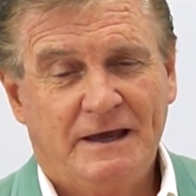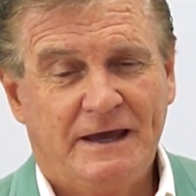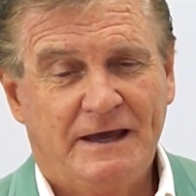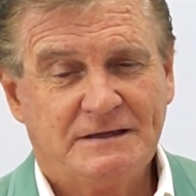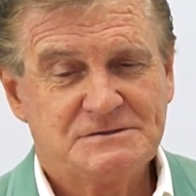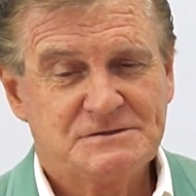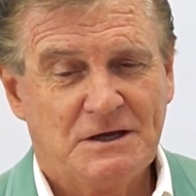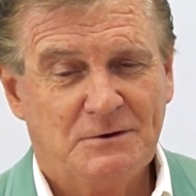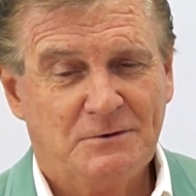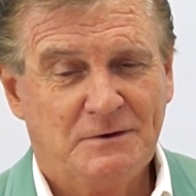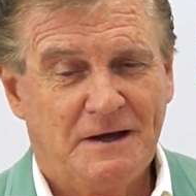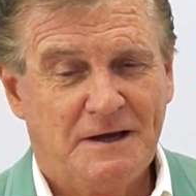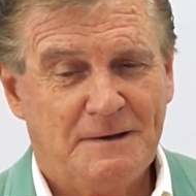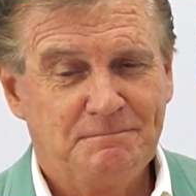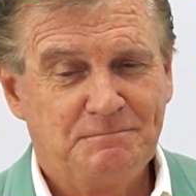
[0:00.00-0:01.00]
And so,
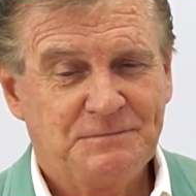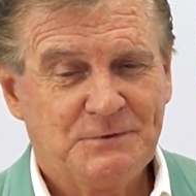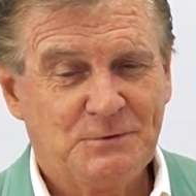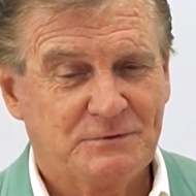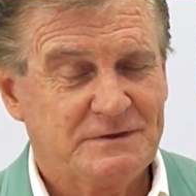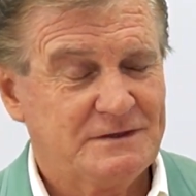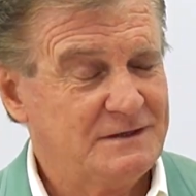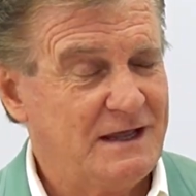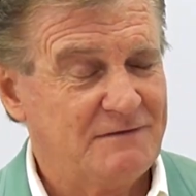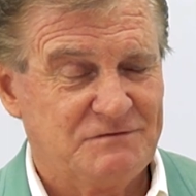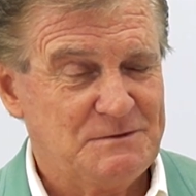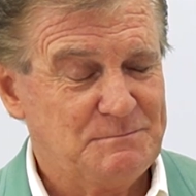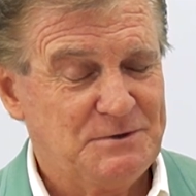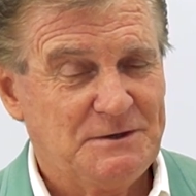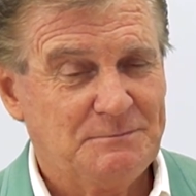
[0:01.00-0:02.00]
um, look, they're
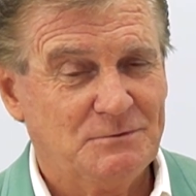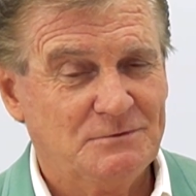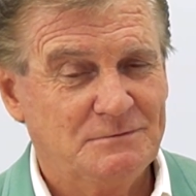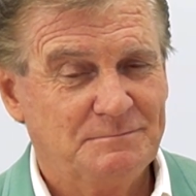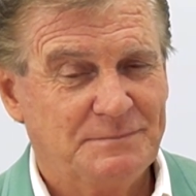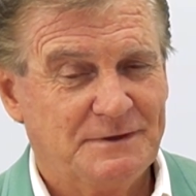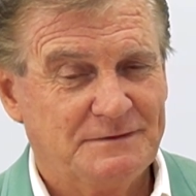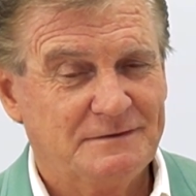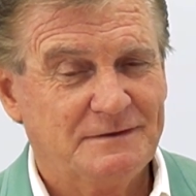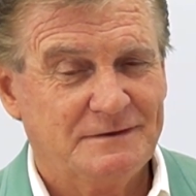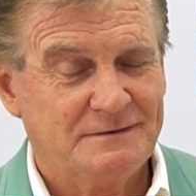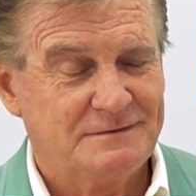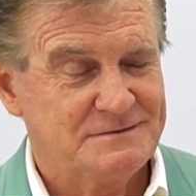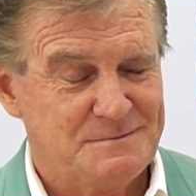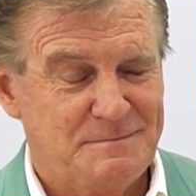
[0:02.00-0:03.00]
lovely people, but
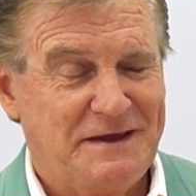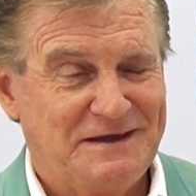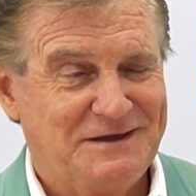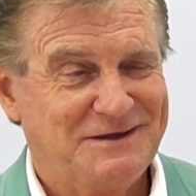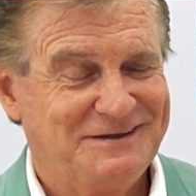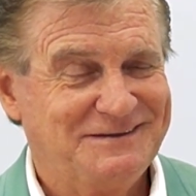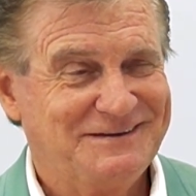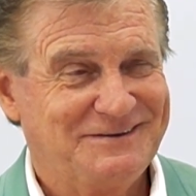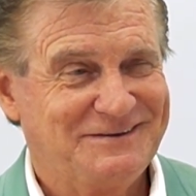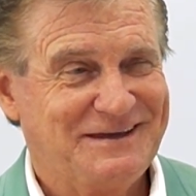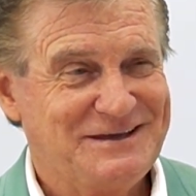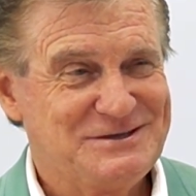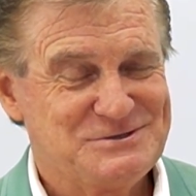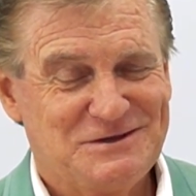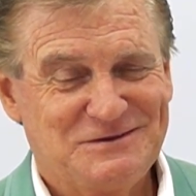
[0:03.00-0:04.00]
it's a bank,
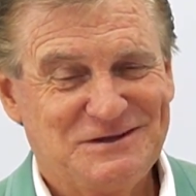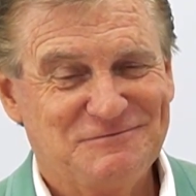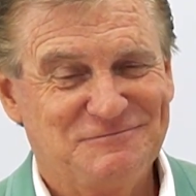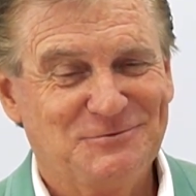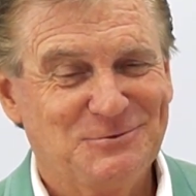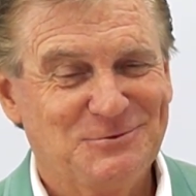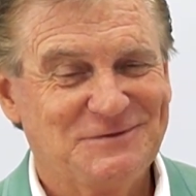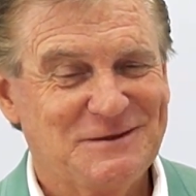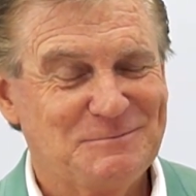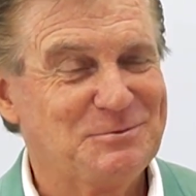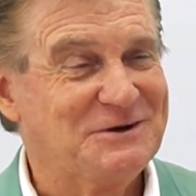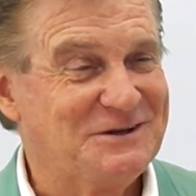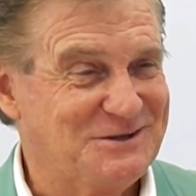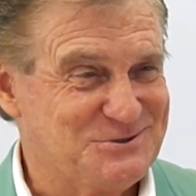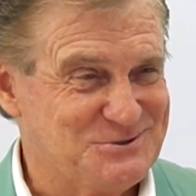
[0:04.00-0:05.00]
okay? So therefore, they're
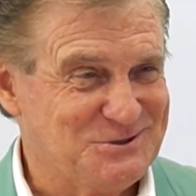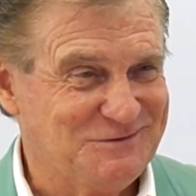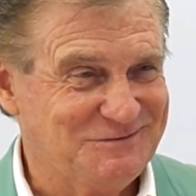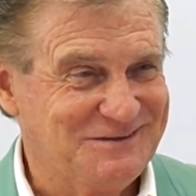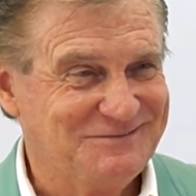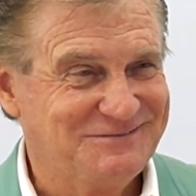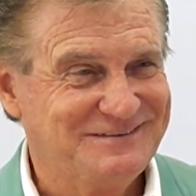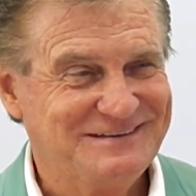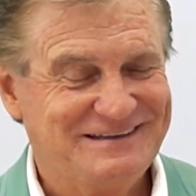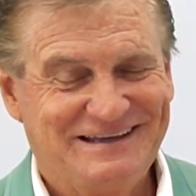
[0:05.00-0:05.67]
pretty conservative.